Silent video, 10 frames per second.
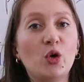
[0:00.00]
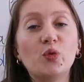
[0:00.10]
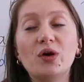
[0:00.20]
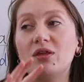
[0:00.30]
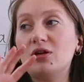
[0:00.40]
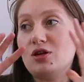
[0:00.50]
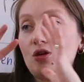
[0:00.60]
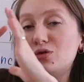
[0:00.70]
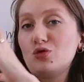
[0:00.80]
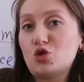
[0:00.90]
whether
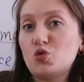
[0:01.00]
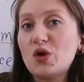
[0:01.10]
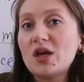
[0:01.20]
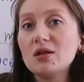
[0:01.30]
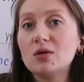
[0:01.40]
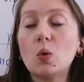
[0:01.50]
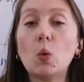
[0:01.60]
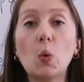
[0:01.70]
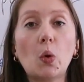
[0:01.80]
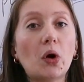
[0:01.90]
you use will
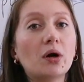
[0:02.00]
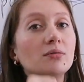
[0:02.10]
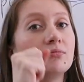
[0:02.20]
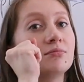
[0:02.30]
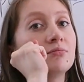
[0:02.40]
or